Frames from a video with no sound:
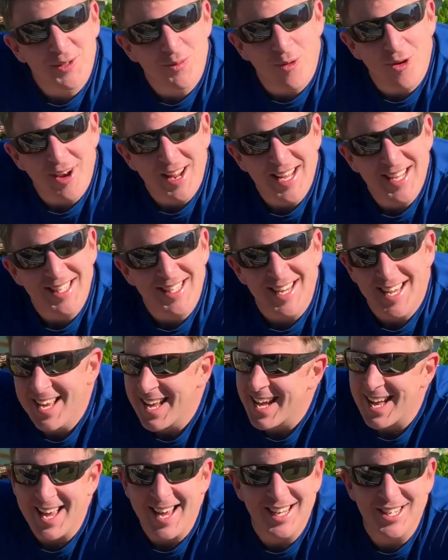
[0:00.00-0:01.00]
one is
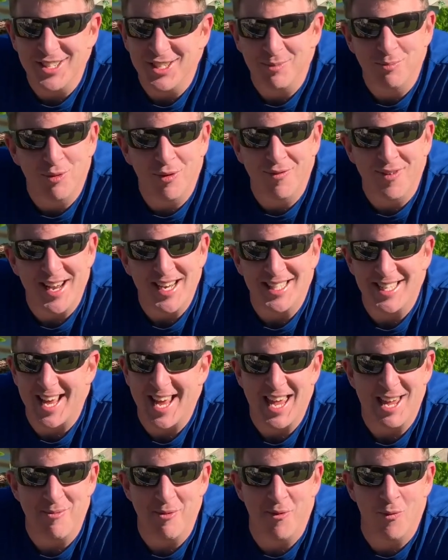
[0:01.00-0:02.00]
it just prevents a
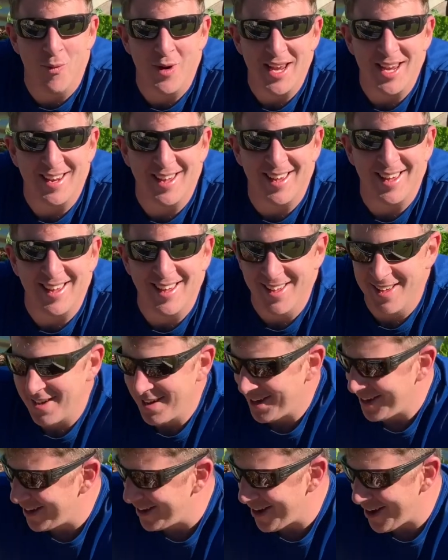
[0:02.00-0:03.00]
heap of weeding.
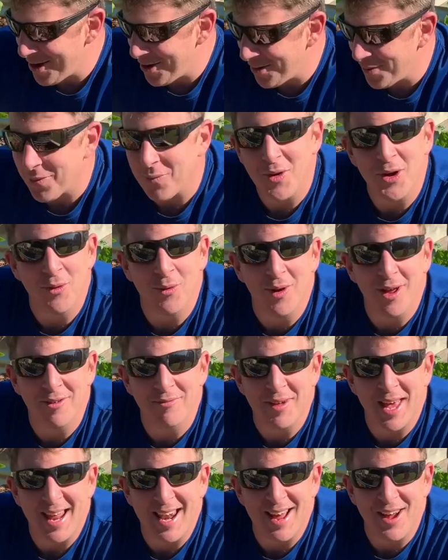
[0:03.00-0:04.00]
You know, we all love
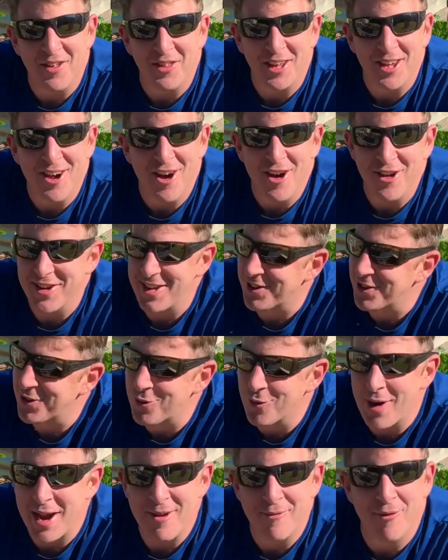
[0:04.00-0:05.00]
getting out in the garden. It's
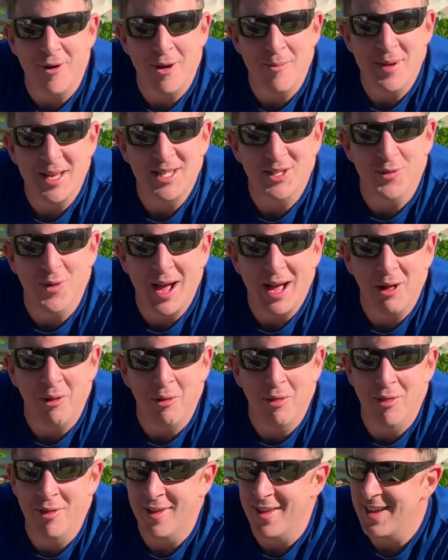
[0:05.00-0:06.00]
great for our mental
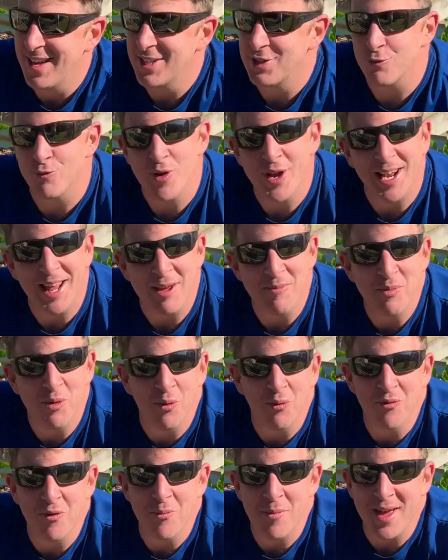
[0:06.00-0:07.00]
health. It's really
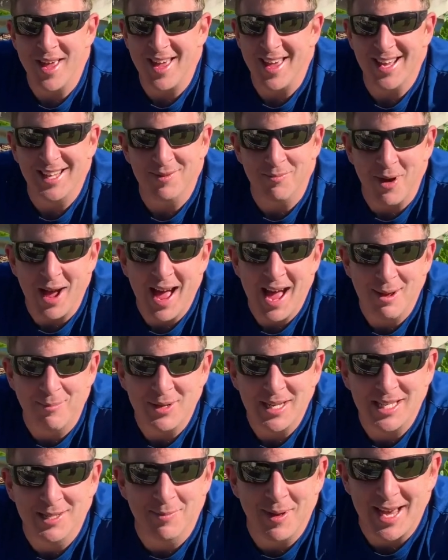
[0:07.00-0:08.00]
important for me. It's my
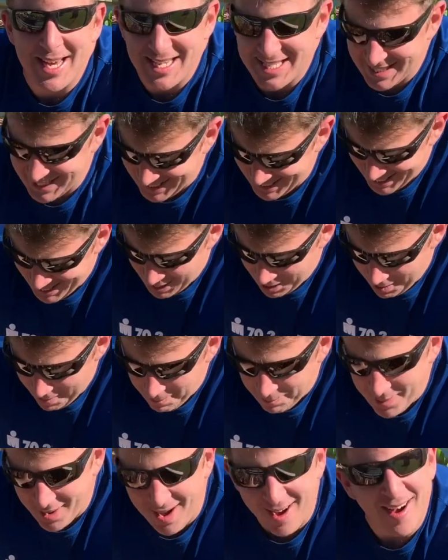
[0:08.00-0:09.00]
happy space,
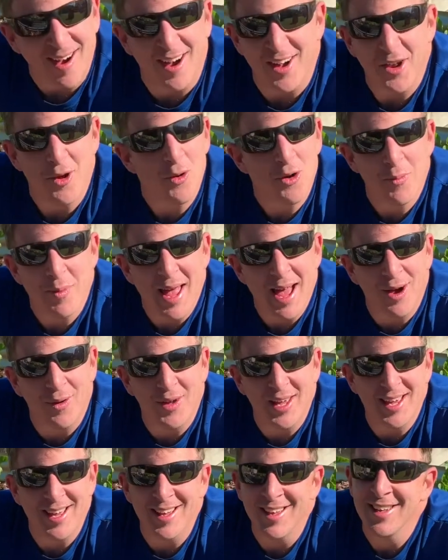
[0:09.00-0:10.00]
but I don't want to be out
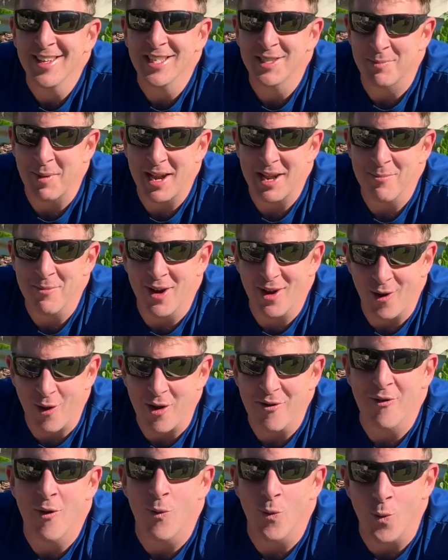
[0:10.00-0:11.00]
here spending my
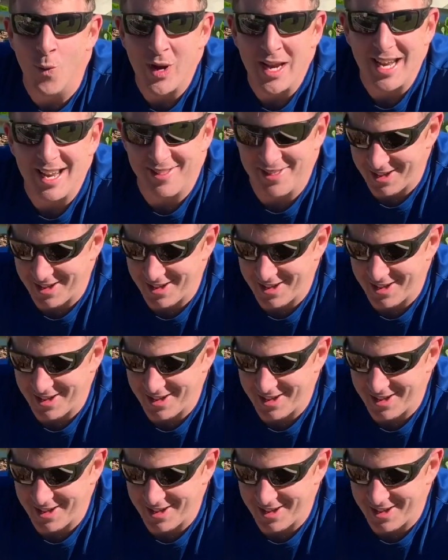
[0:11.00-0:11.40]
life weeding the